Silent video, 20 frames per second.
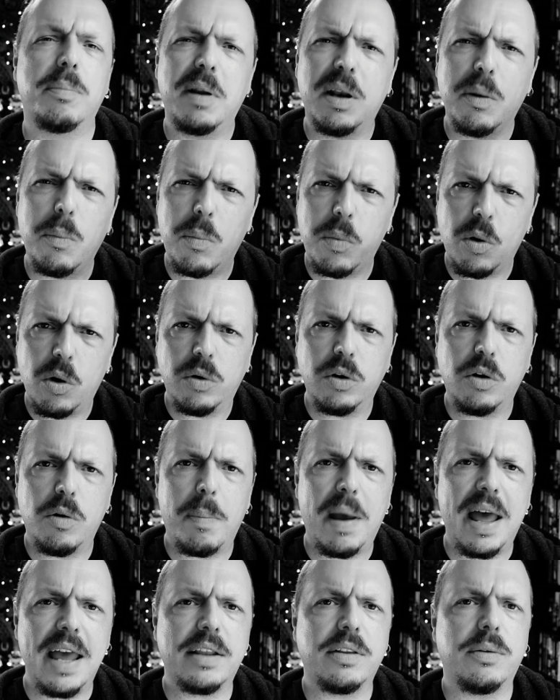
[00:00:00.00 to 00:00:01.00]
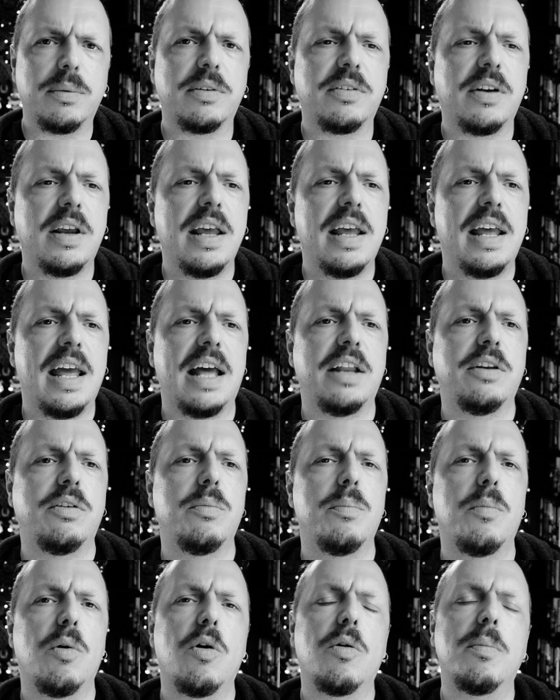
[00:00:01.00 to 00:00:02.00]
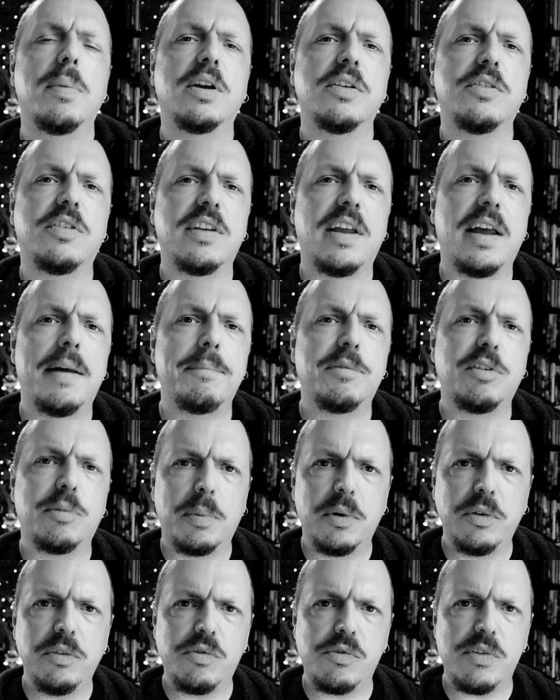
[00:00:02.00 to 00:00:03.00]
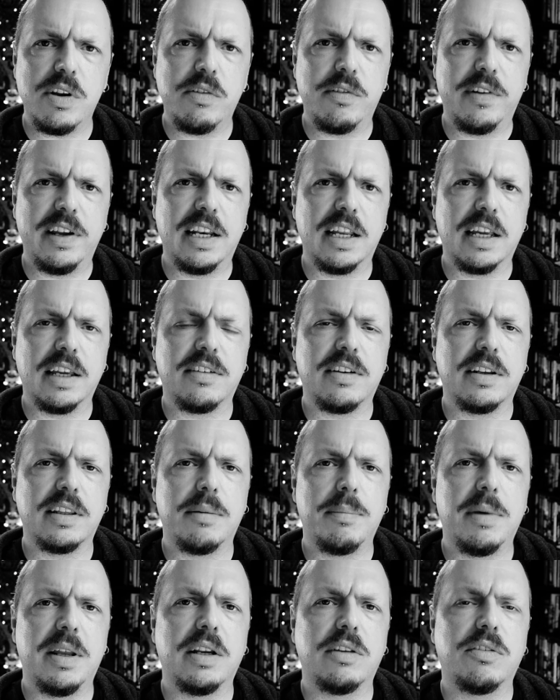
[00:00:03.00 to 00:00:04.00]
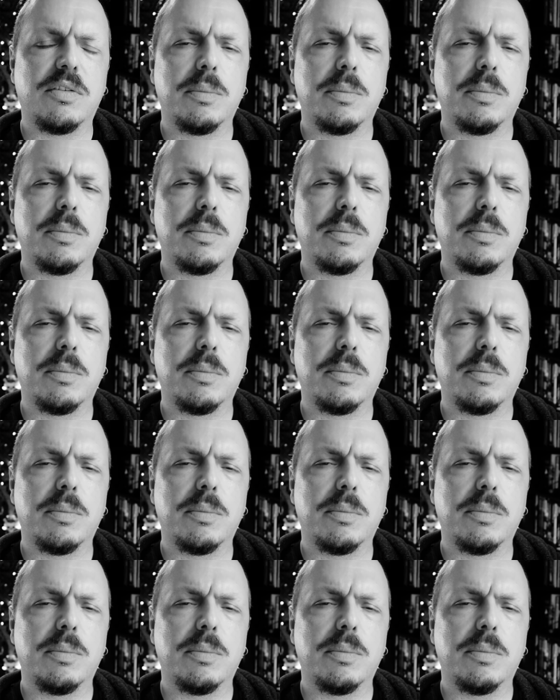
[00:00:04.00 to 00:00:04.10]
But I'm going to go back to it and do more, because Spud's rereading it at the minute.